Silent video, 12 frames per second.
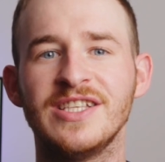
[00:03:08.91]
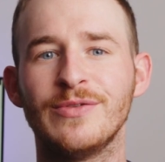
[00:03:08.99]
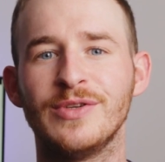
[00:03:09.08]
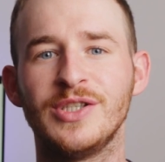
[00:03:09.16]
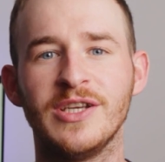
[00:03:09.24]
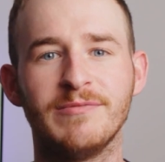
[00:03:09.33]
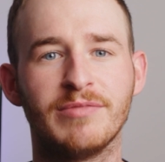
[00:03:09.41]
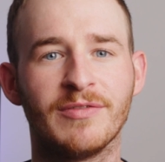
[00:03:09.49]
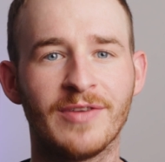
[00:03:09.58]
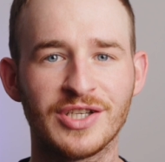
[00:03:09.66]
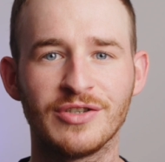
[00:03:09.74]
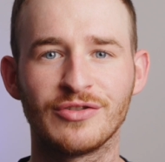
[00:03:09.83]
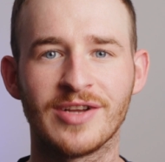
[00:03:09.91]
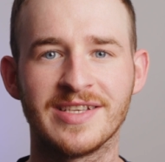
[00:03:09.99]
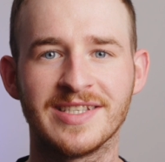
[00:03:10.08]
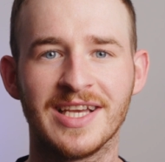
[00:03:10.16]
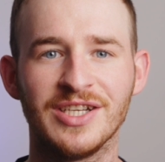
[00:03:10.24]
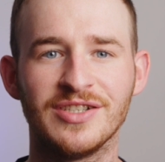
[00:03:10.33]
to achieve professional
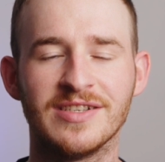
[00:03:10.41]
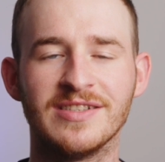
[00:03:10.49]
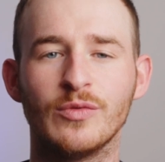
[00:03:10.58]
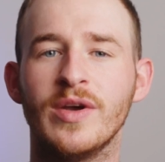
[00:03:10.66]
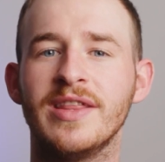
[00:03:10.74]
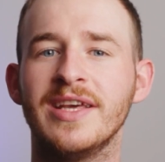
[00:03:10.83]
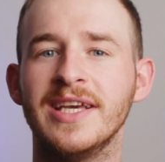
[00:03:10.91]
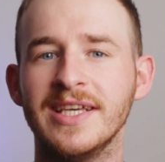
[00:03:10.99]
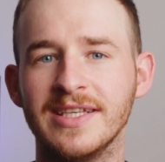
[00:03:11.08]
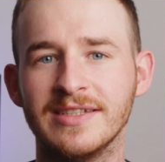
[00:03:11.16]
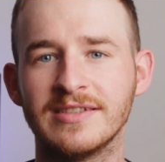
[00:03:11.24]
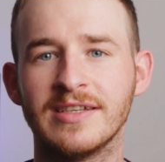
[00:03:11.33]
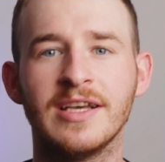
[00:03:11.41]
translations with ease.